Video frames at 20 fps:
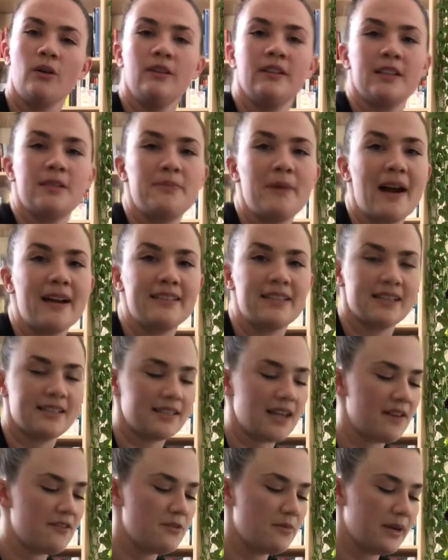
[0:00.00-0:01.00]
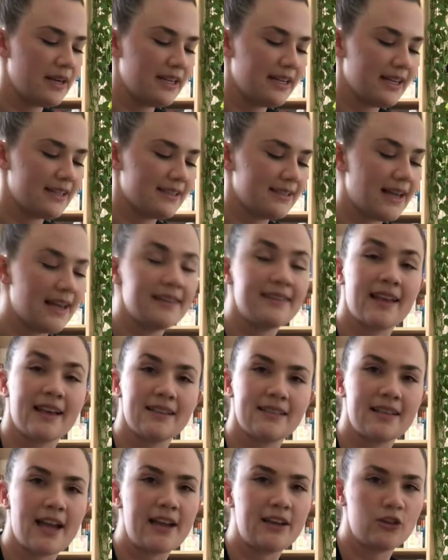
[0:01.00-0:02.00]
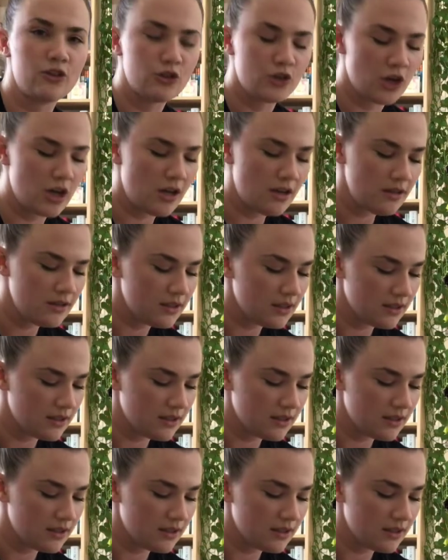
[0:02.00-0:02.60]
Let's practice. Everybody get set in that side control.